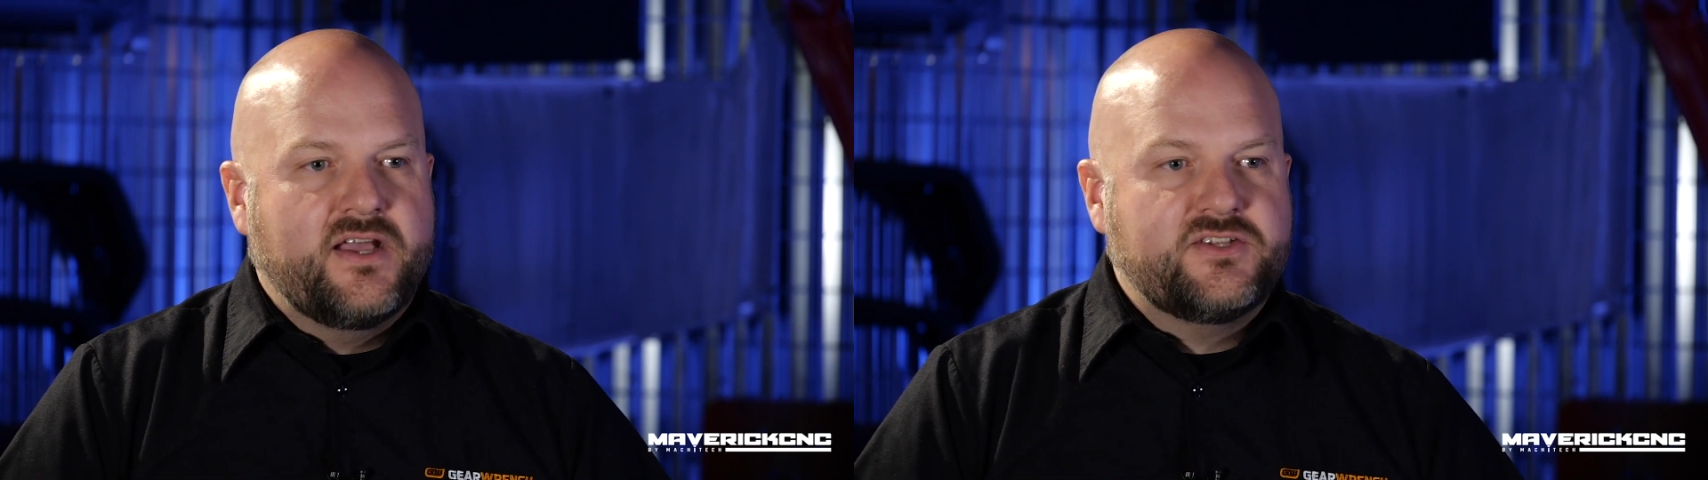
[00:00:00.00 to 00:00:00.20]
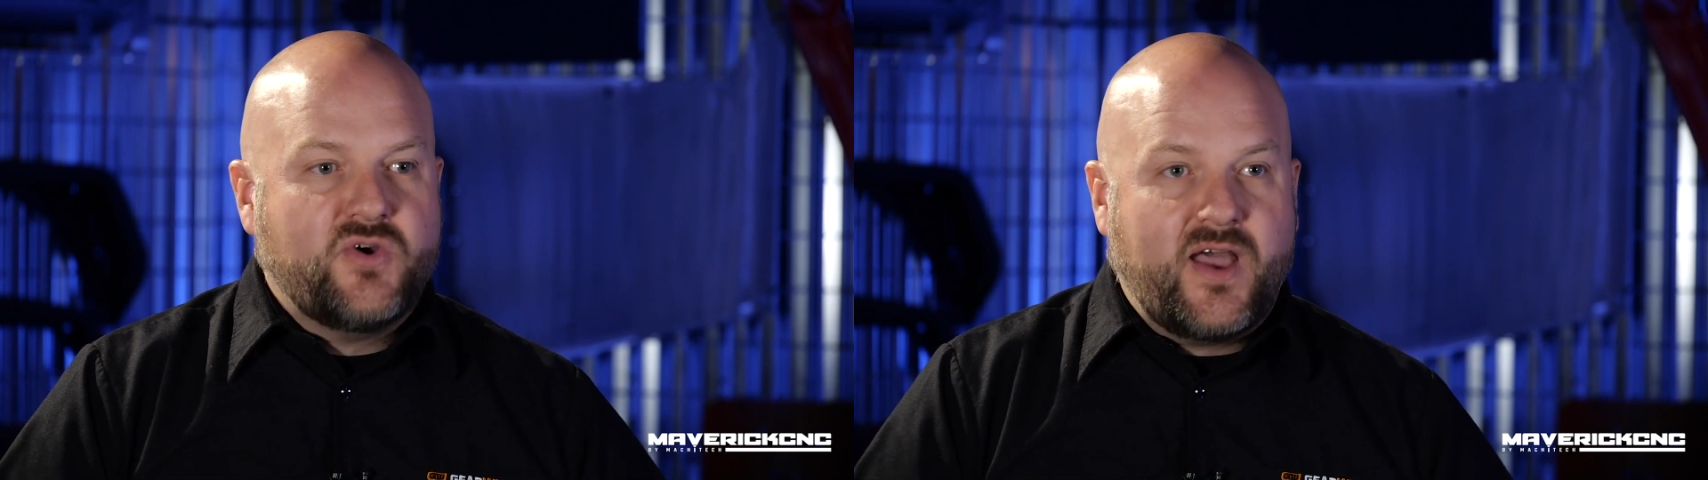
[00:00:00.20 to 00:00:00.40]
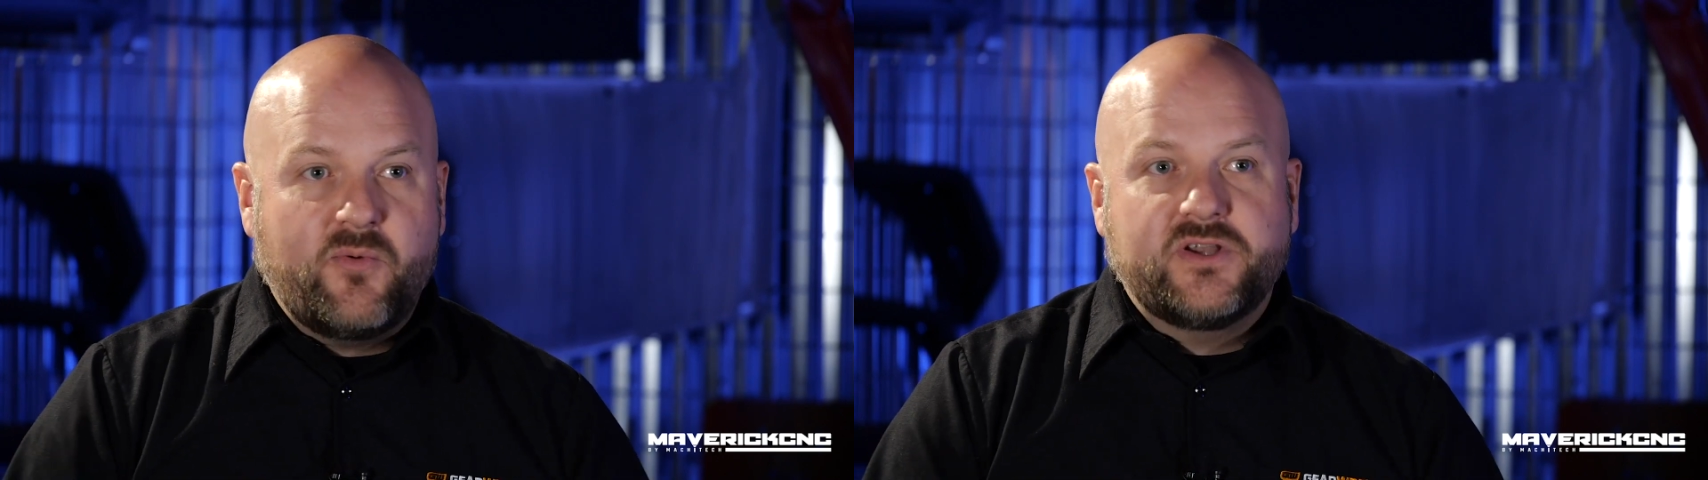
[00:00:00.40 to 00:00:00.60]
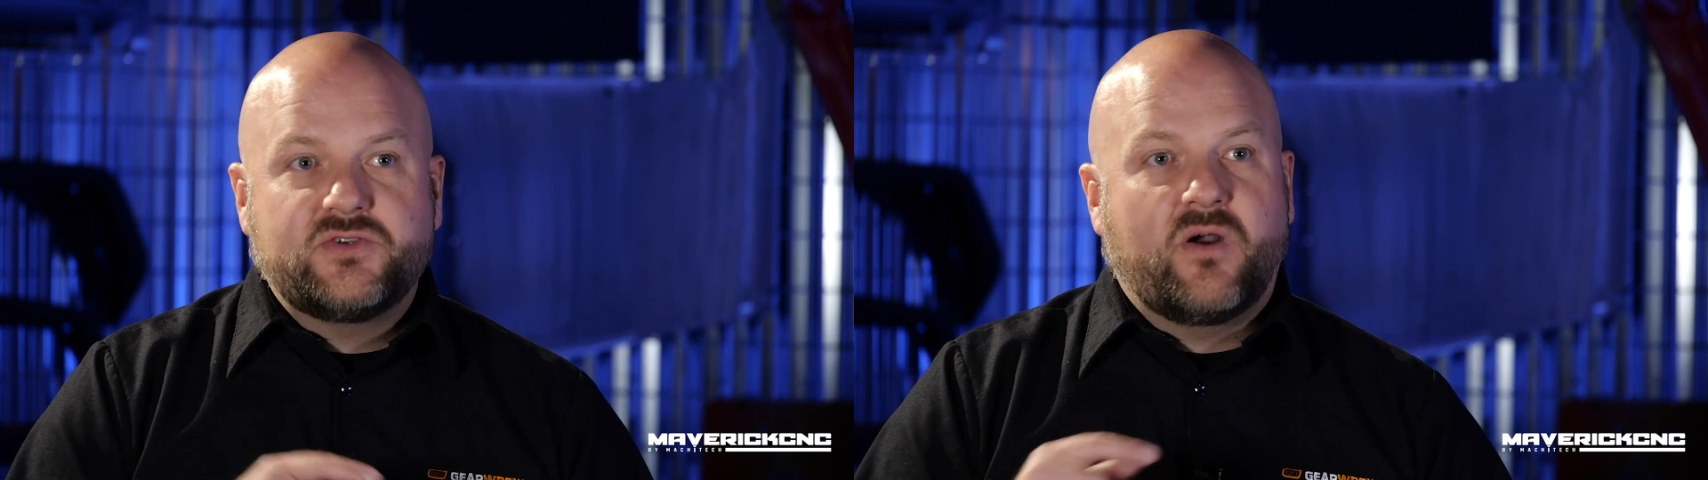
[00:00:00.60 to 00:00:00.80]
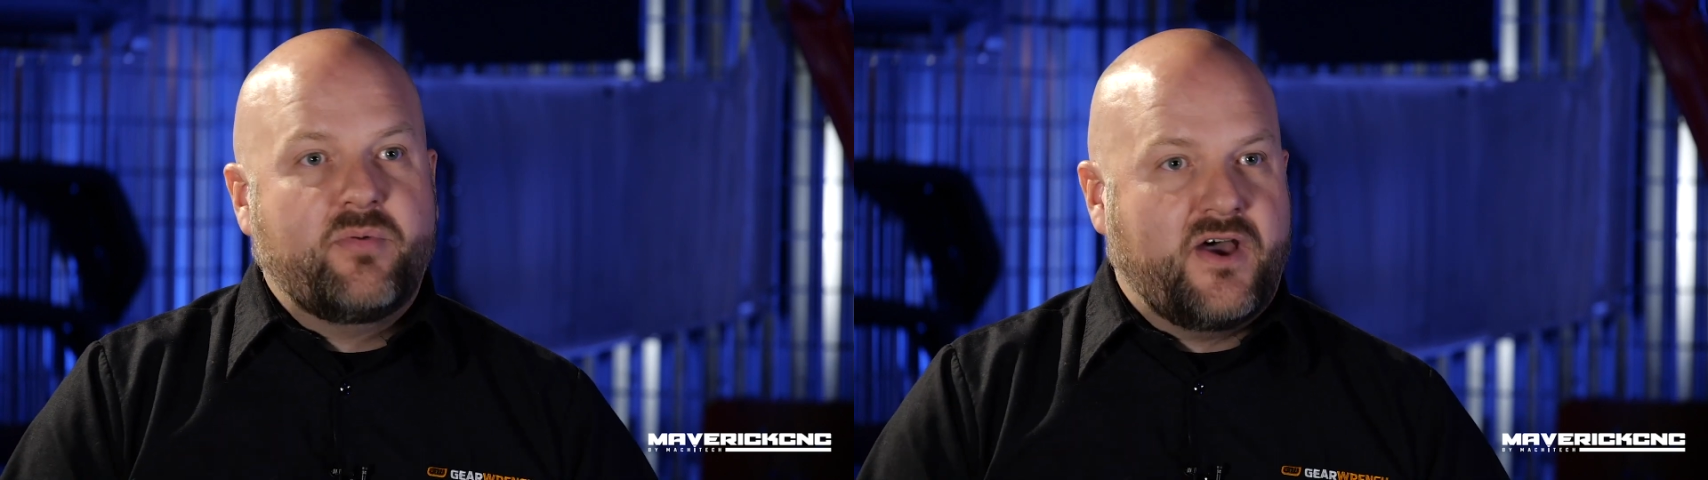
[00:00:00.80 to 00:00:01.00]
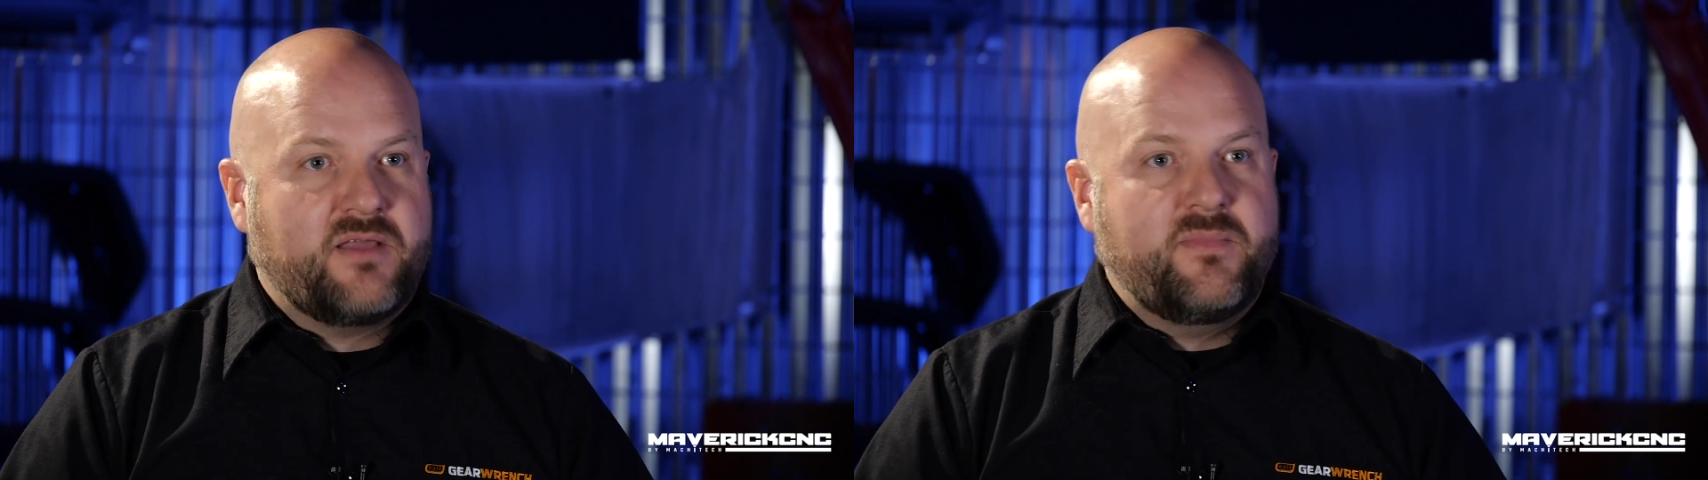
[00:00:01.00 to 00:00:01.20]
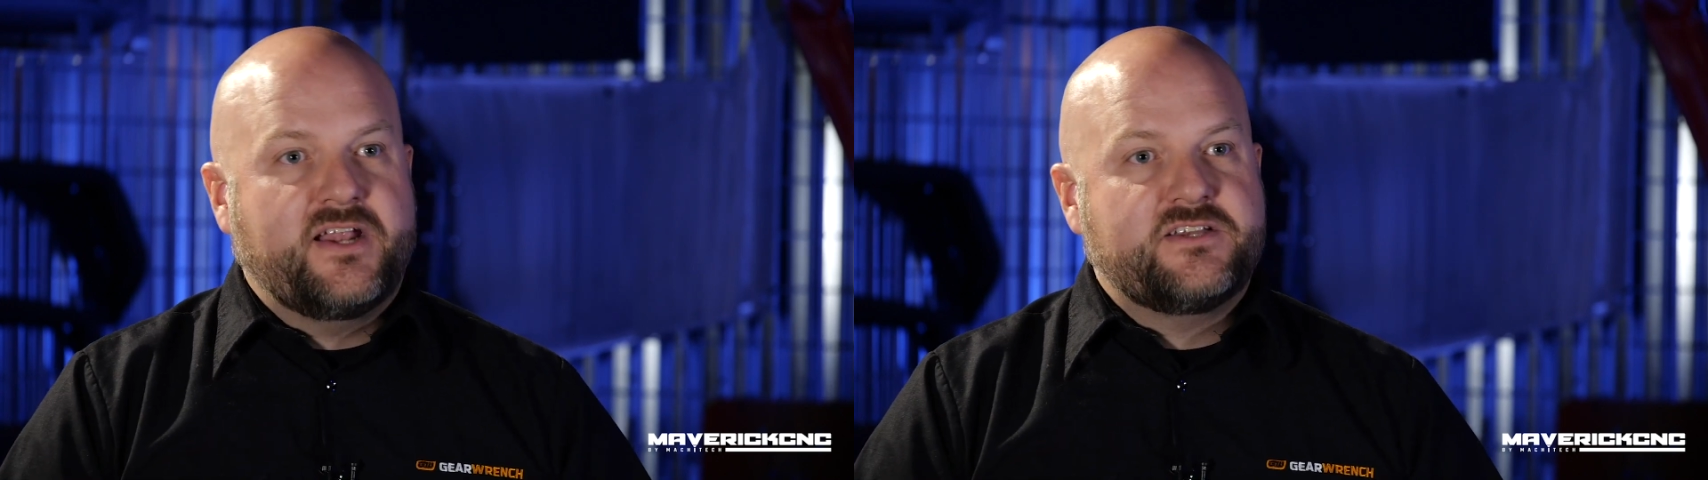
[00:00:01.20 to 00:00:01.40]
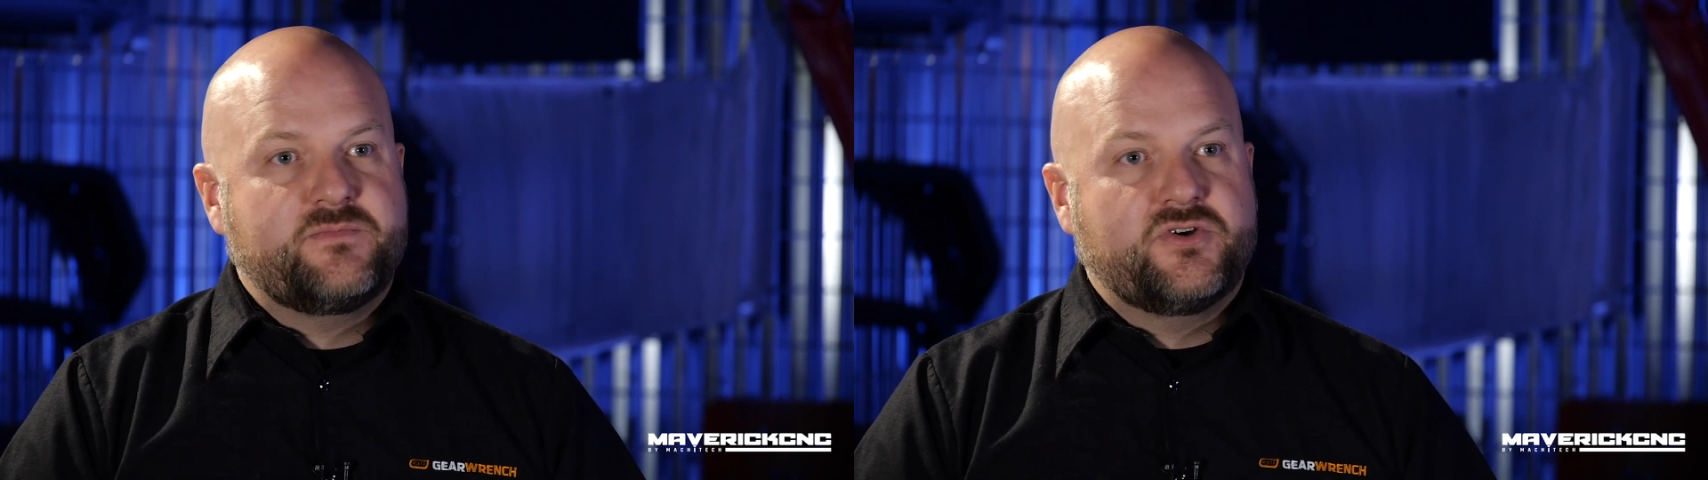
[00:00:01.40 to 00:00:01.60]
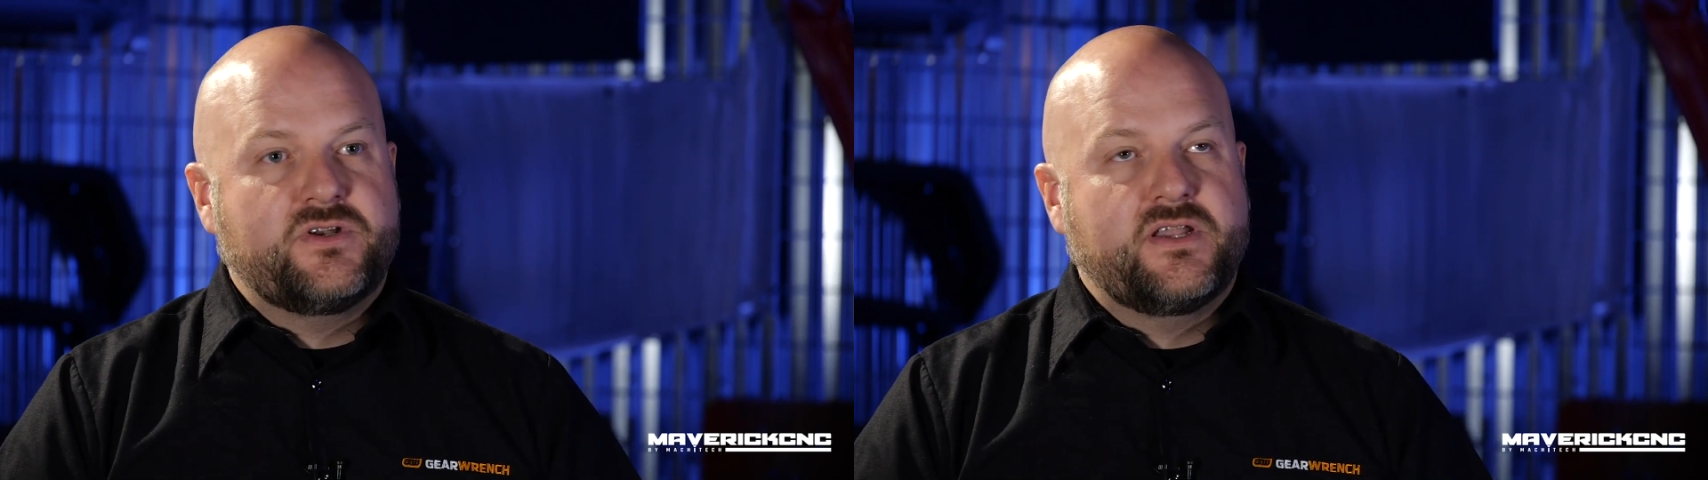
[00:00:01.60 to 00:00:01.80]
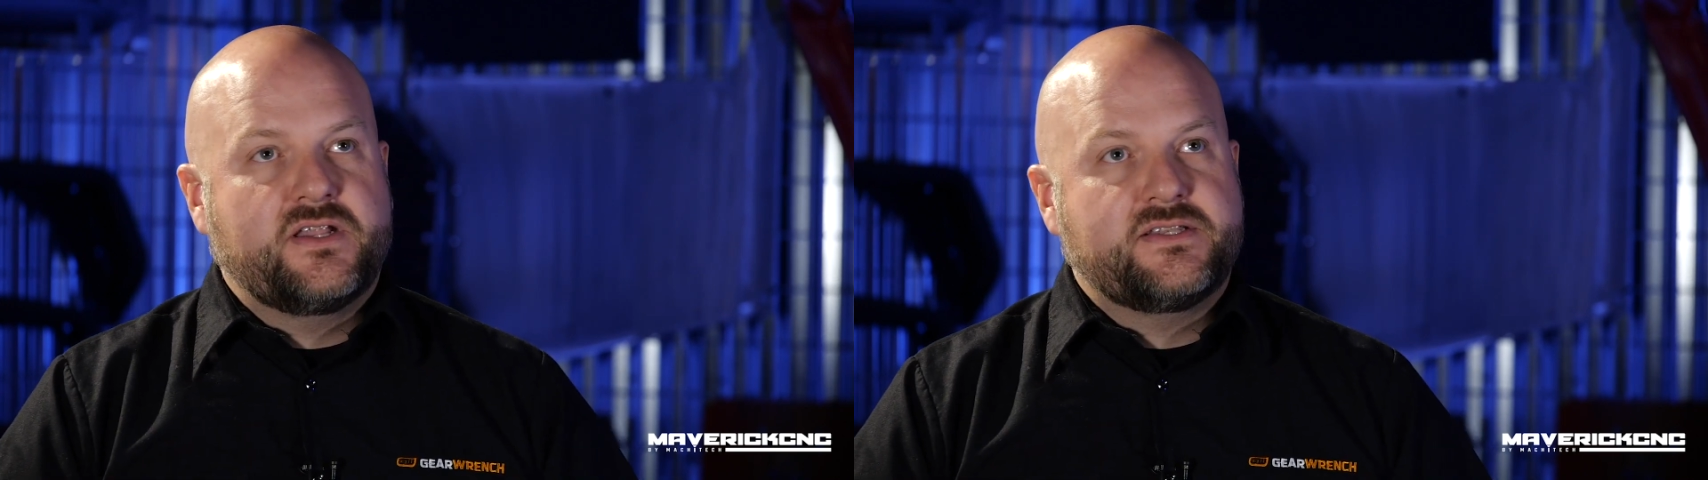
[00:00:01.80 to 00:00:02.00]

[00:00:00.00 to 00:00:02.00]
And so I went to our product management